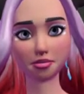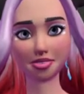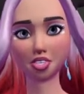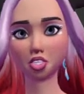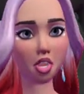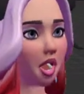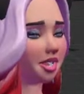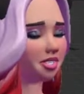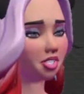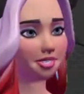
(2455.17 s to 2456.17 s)
I
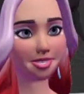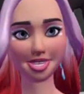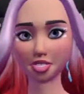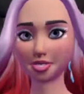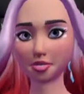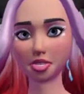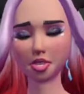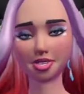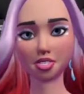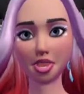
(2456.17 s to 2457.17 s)
decided some years ago that
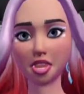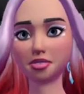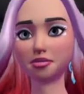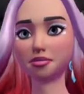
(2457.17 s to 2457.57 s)
I was going to